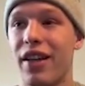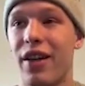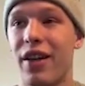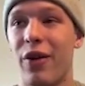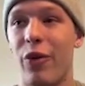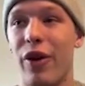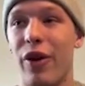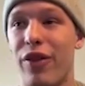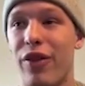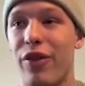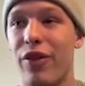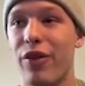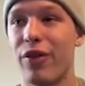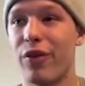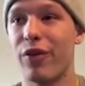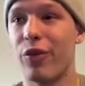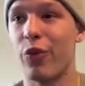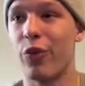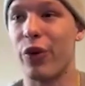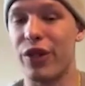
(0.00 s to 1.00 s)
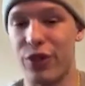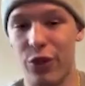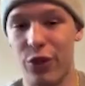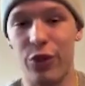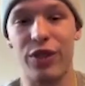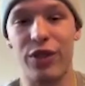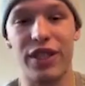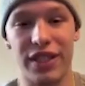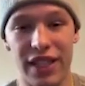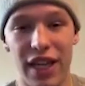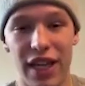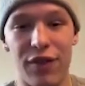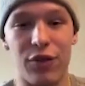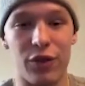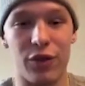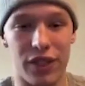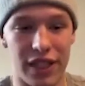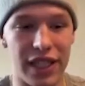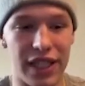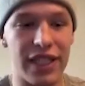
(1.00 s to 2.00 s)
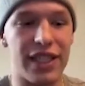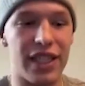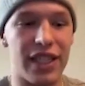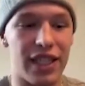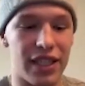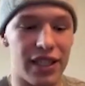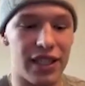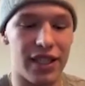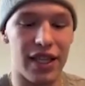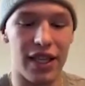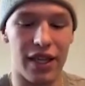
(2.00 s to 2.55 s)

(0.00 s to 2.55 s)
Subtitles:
with with two successful seasons,